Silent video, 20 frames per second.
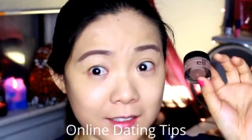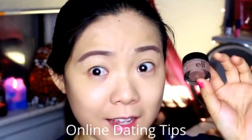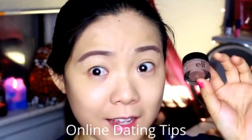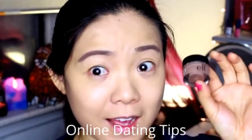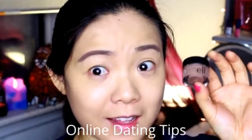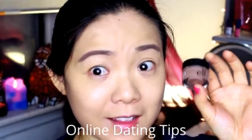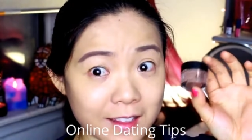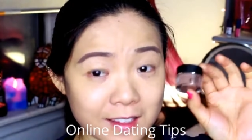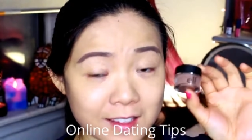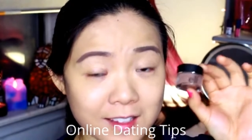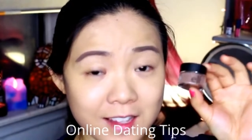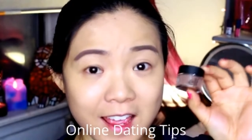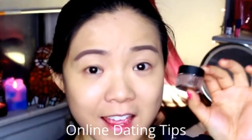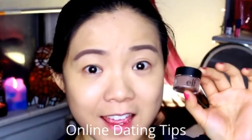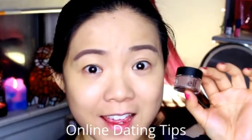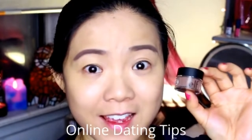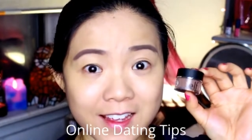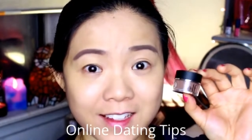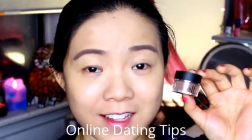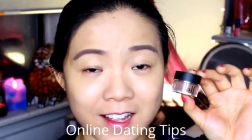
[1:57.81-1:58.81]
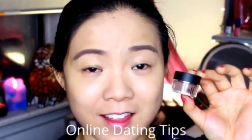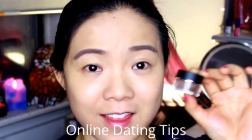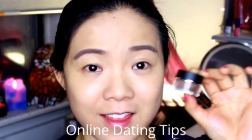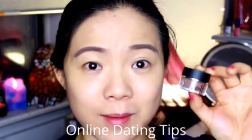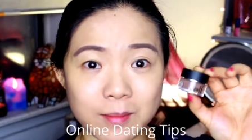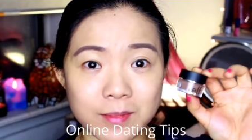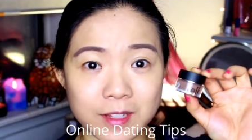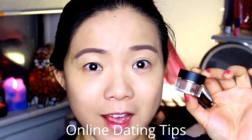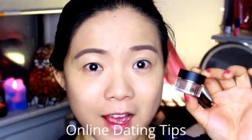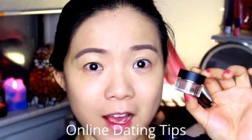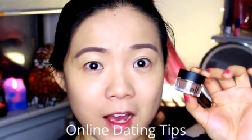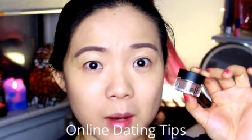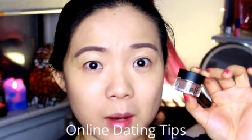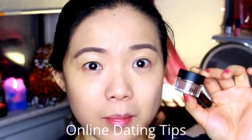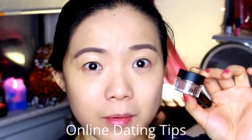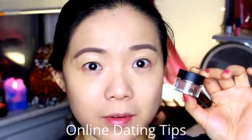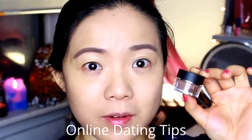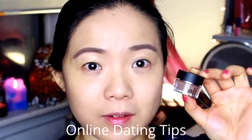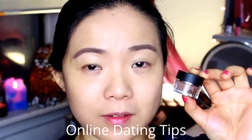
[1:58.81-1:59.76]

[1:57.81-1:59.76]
Yeah, this is a thumbs up.